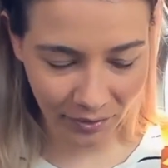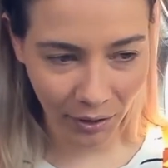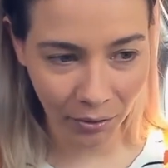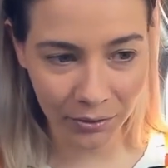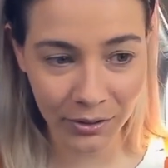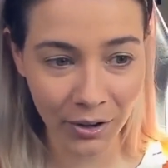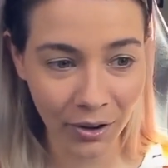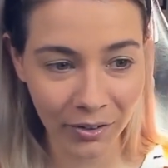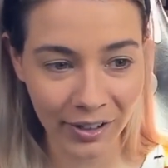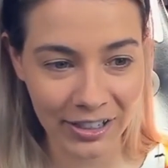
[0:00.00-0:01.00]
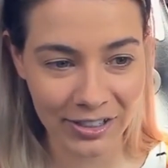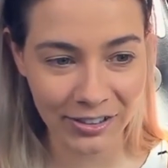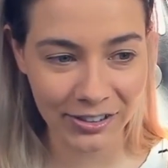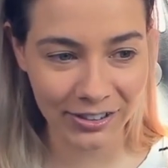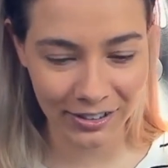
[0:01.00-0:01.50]
Oh no,
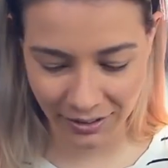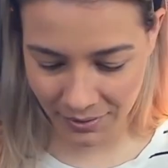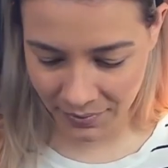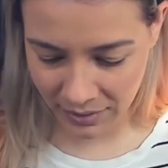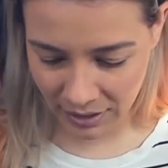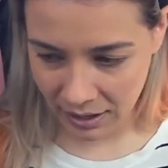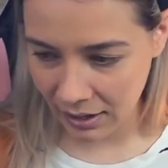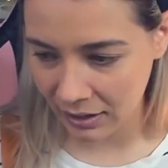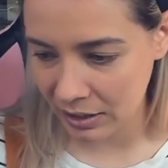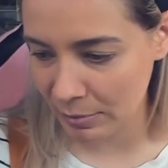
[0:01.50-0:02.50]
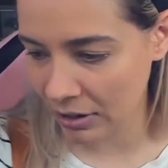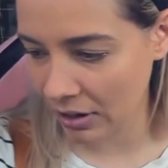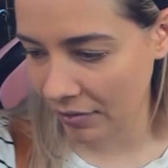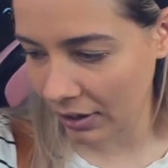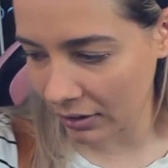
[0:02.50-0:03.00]
Rachel. Alright, let me
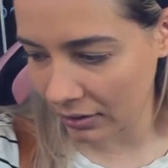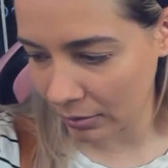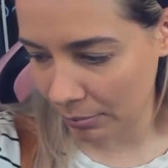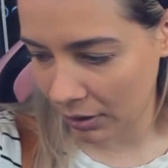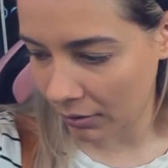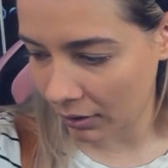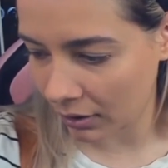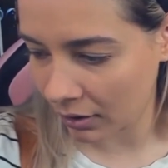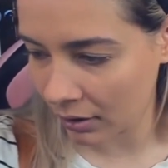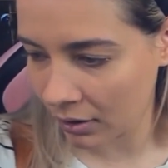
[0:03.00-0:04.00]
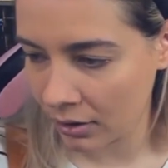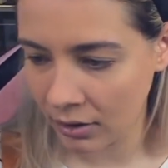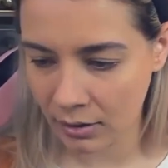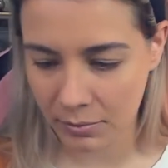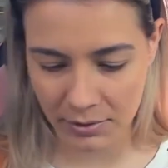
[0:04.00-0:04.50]
grab out a little mirror.
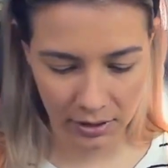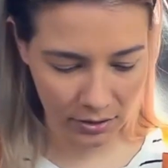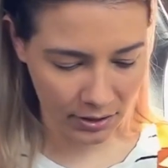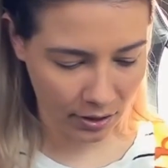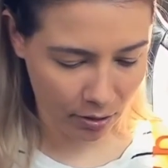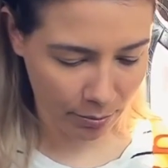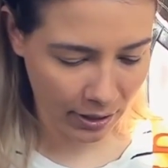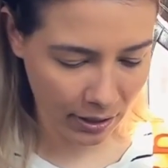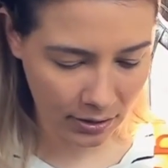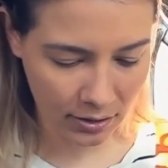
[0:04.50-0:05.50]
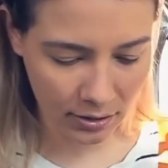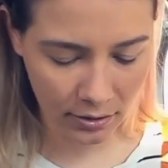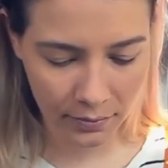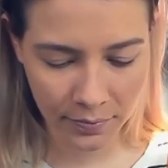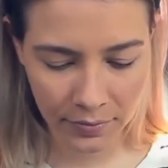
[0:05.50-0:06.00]
I'm just gonna use a compact.
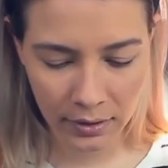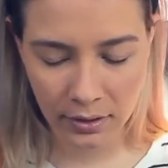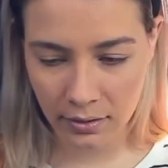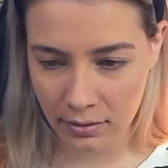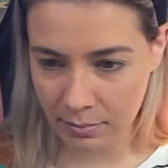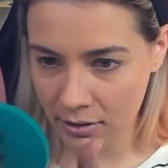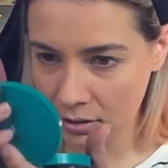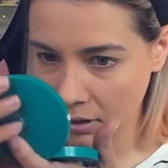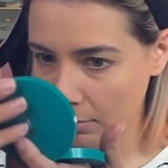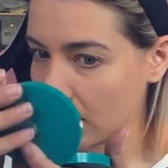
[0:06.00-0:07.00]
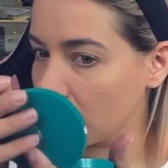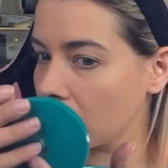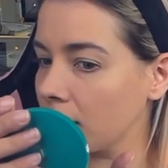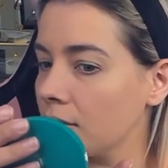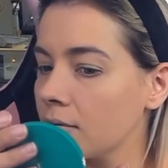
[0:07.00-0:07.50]
Let's make sure I
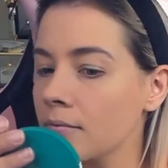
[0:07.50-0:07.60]
blended.